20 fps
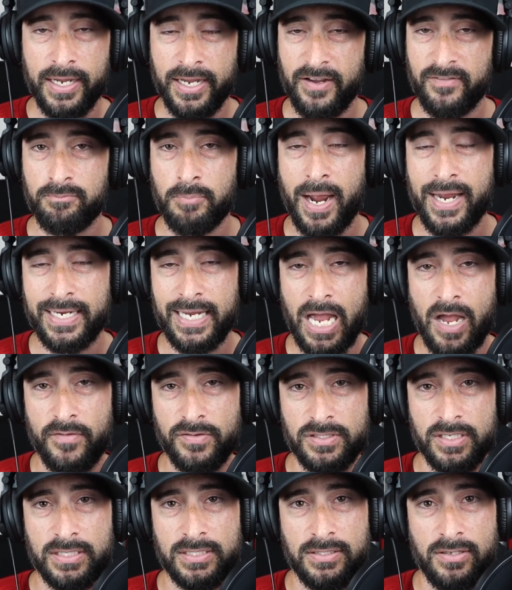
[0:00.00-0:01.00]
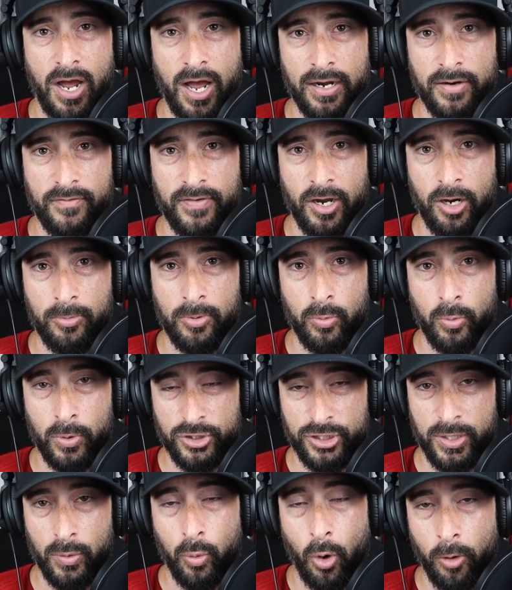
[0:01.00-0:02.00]
If Mike Evans is not available,
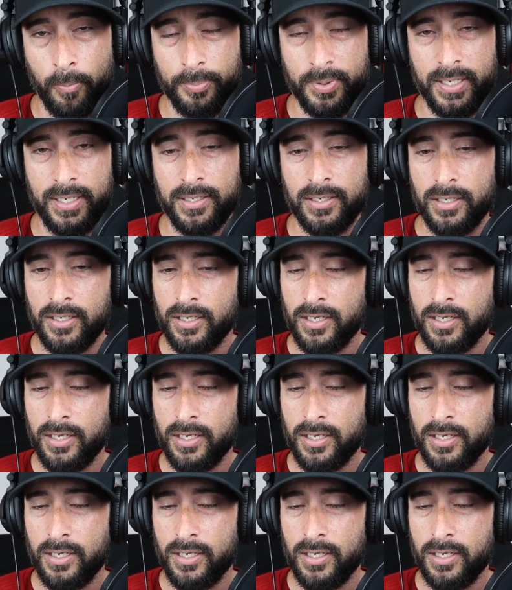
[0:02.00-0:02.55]
which he won't be,